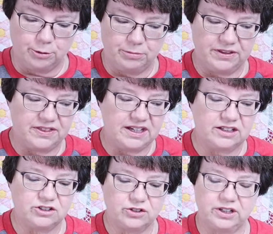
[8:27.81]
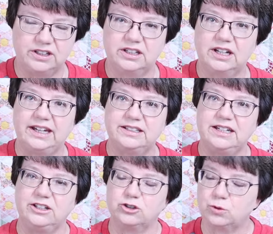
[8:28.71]
But then during the
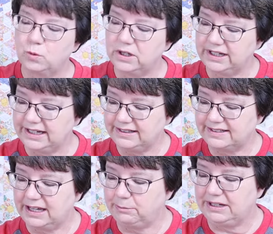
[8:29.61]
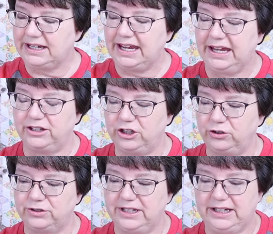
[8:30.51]
1920s, they began
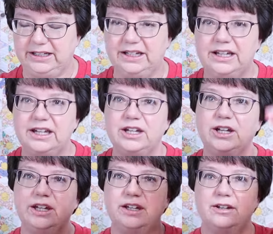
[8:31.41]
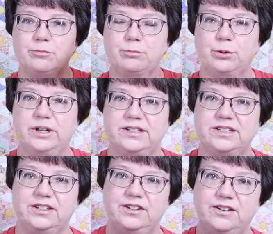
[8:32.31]
using
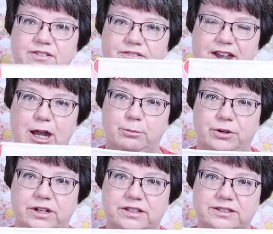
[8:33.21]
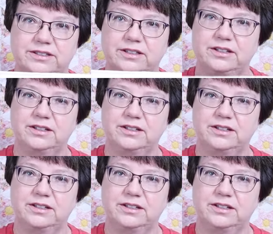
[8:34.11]
printed fabrics.